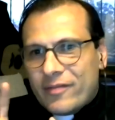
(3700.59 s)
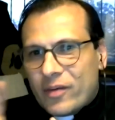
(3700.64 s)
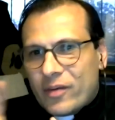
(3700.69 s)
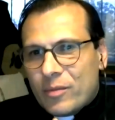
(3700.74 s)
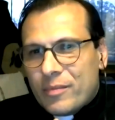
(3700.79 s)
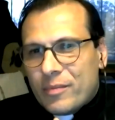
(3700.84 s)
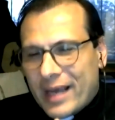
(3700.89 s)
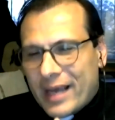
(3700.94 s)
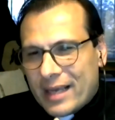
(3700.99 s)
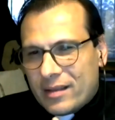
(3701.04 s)

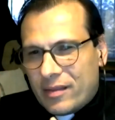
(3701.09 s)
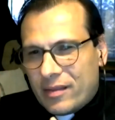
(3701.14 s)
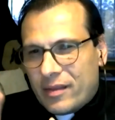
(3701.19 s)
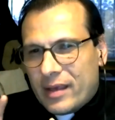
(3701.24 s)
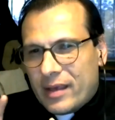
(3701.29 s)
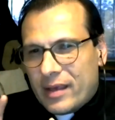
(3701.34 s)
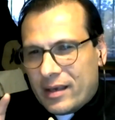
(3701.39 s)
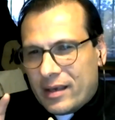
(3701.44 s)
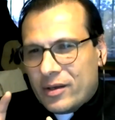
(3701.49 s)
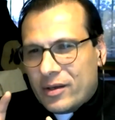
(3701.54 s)
from that
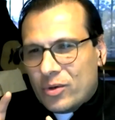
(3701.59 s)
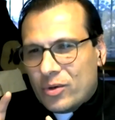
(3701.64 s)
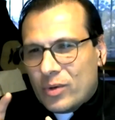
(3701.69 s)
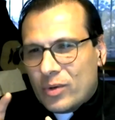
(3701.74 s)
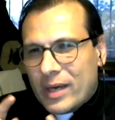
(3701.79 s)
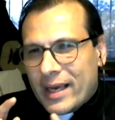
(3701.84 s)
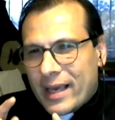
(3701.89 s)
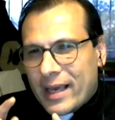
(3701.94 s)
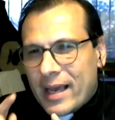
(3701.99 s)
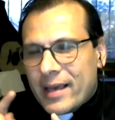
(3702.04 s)
thing,
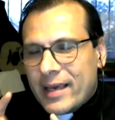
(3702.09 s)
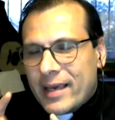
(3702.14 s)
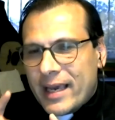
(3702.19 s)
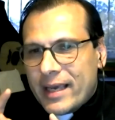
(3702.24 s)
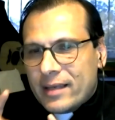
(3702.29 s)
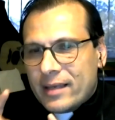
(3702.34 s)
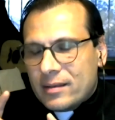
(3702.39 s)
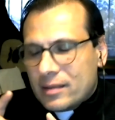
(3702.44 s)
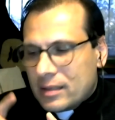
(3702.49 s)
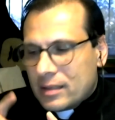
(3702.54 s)

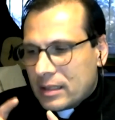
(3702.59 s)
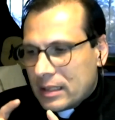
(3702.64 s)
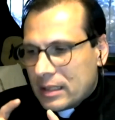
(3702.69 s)
again,